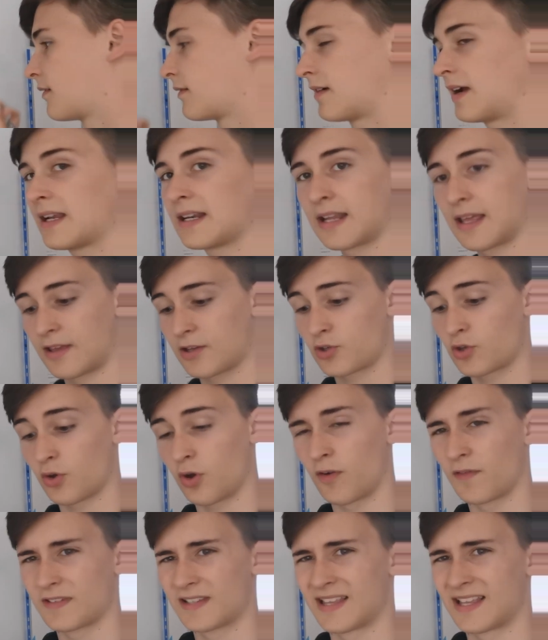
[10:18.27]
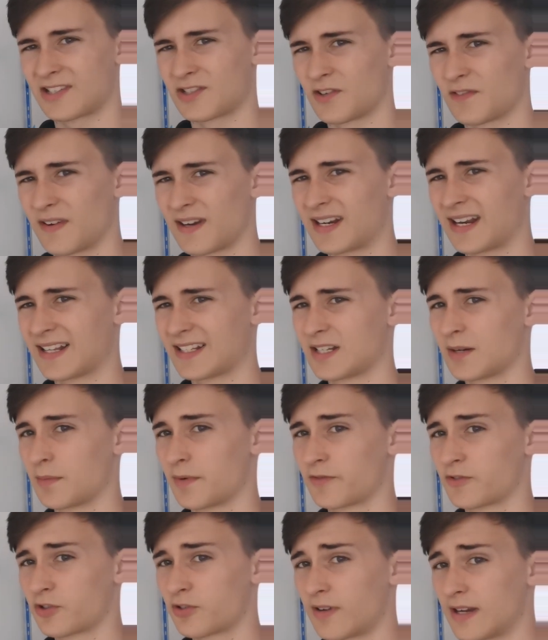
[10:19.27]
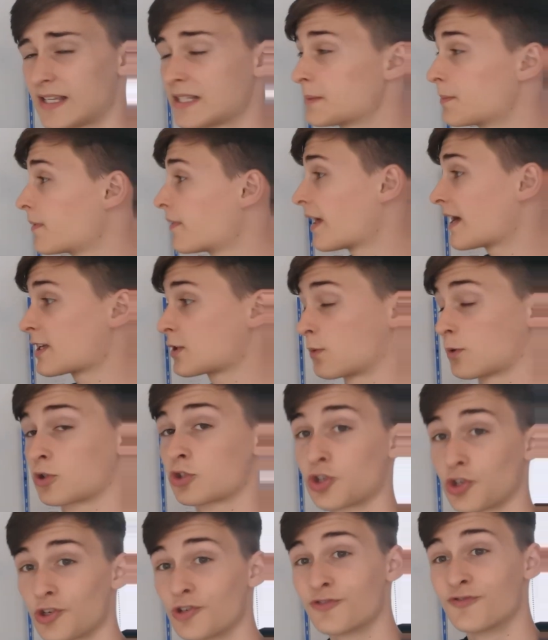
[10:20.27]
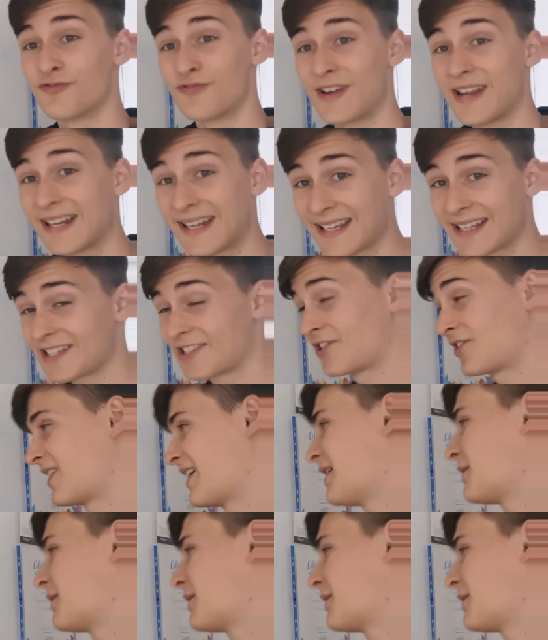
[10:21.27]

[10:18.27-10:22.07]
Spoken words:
Right, so obviously that's not a very nice number of degrees, but that is what 2 radians are